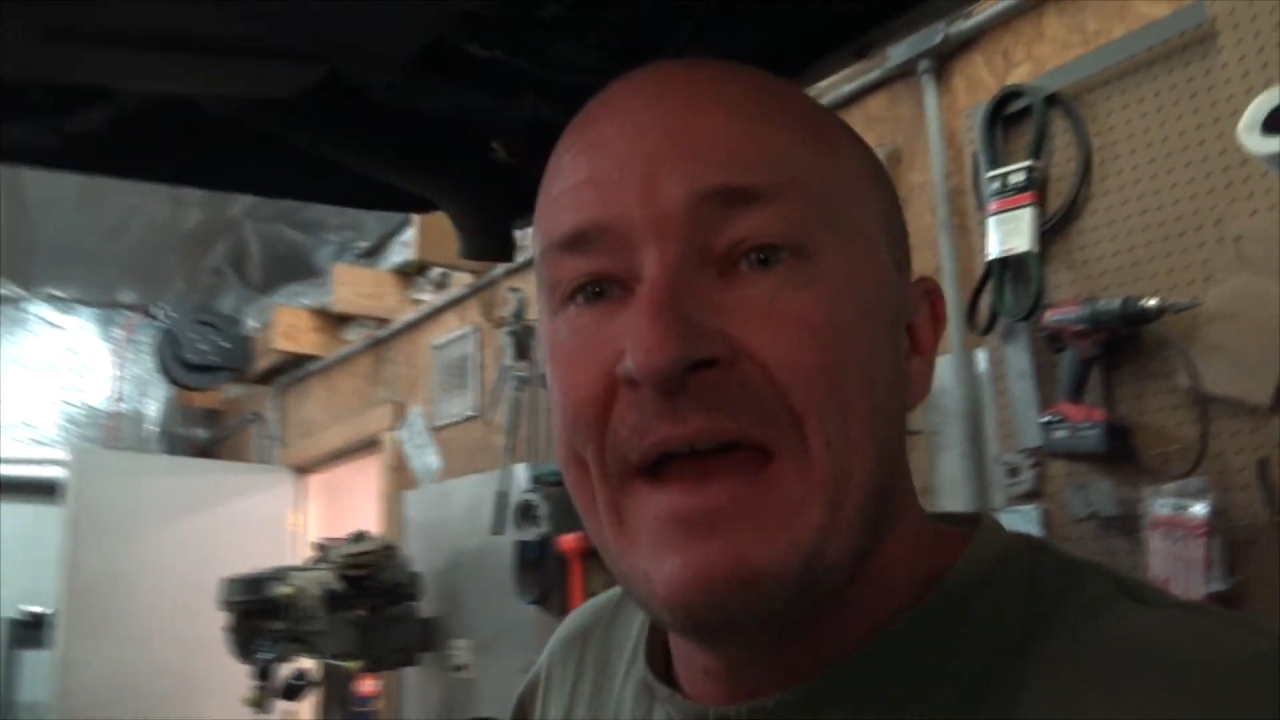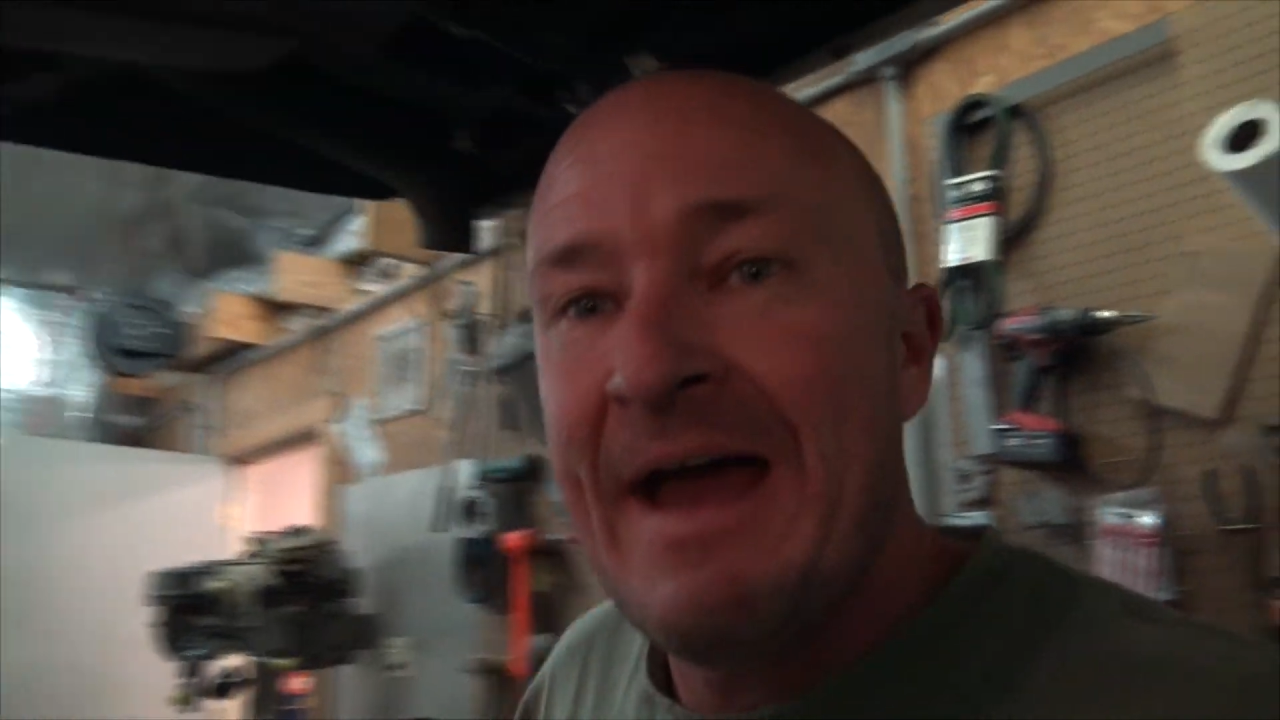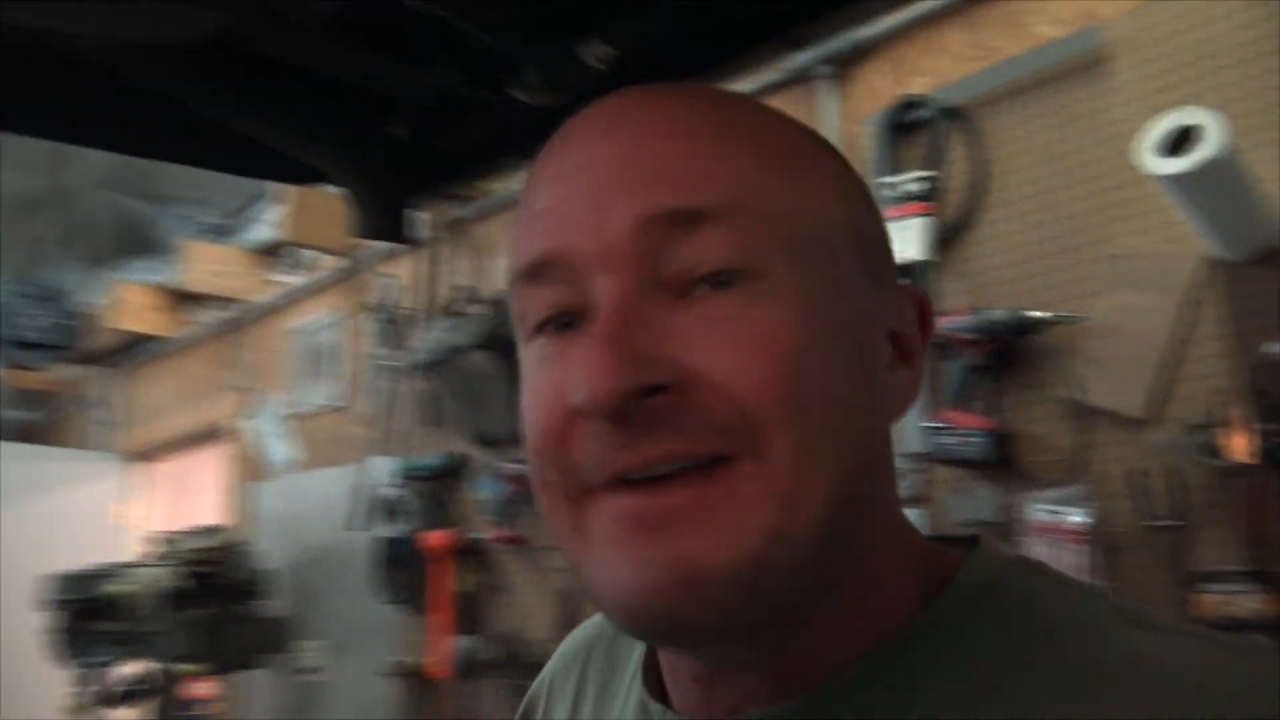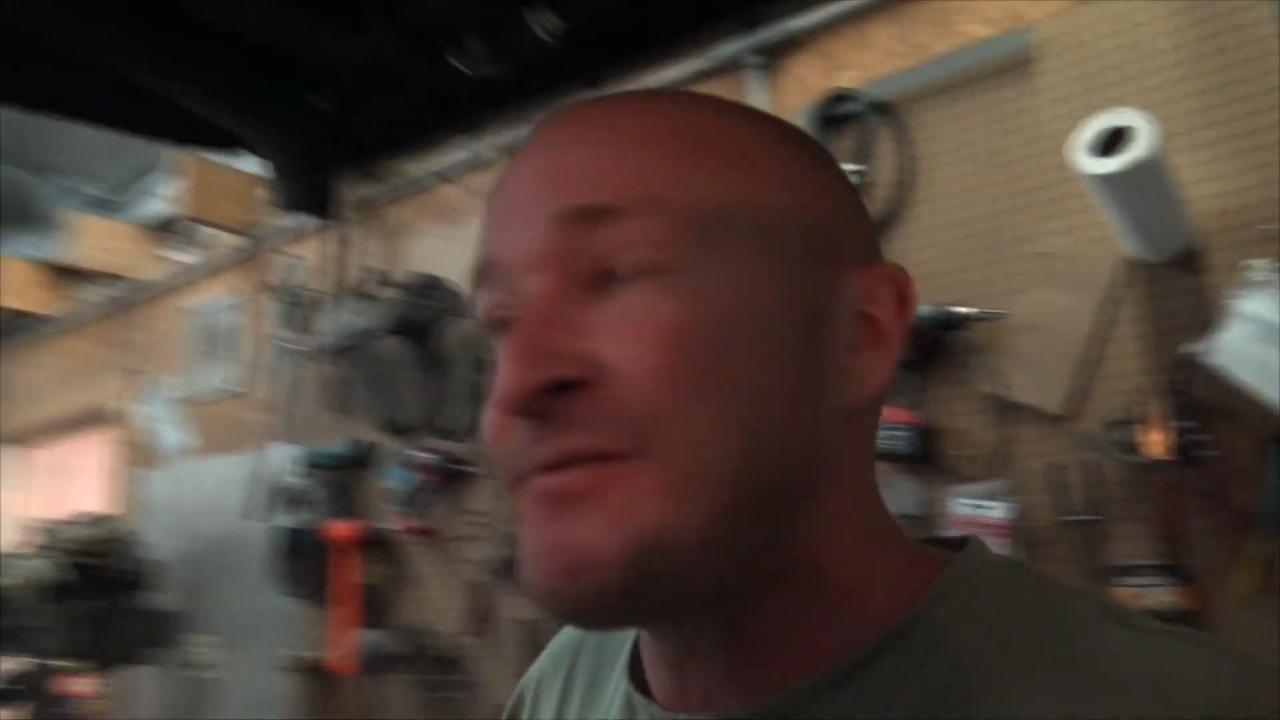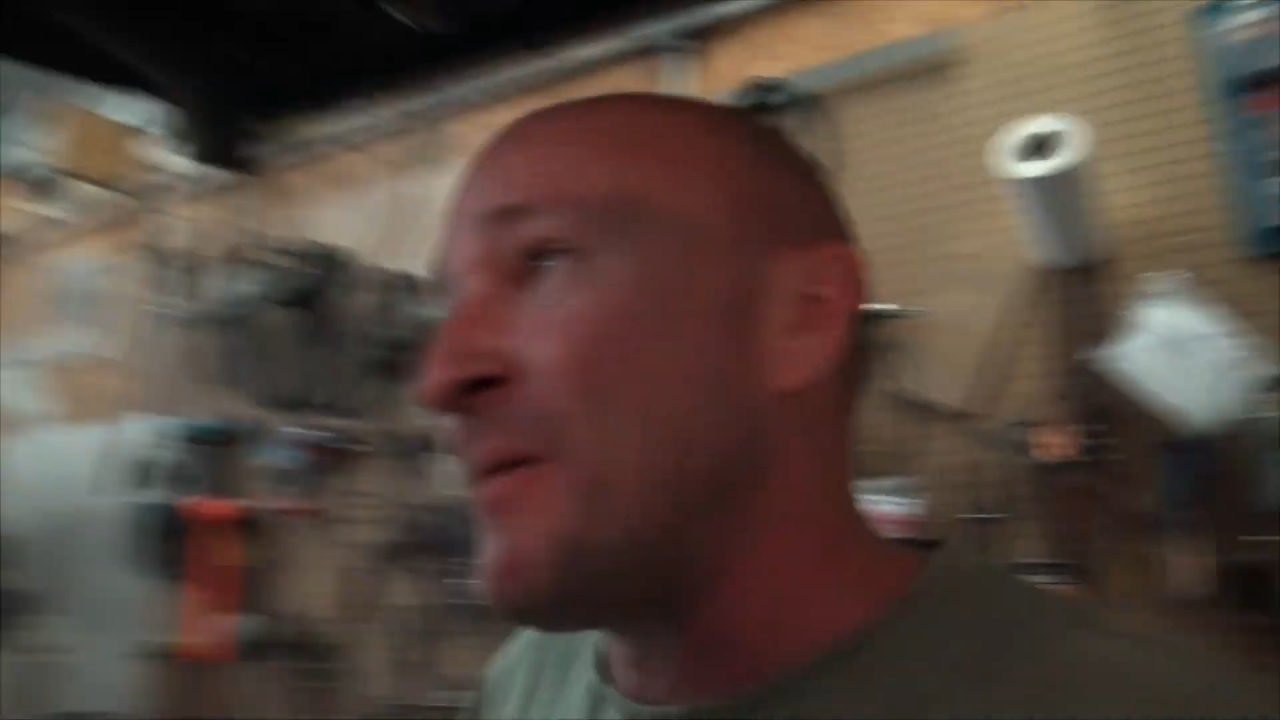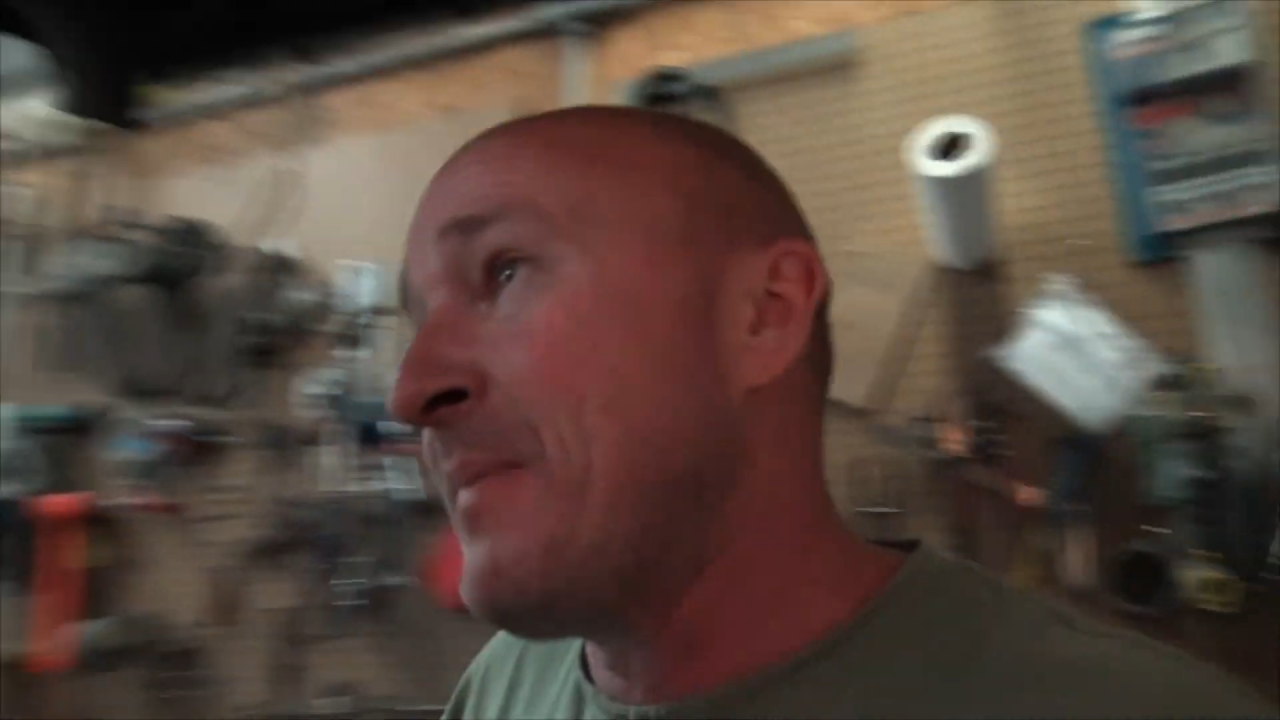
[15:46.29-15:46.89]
actual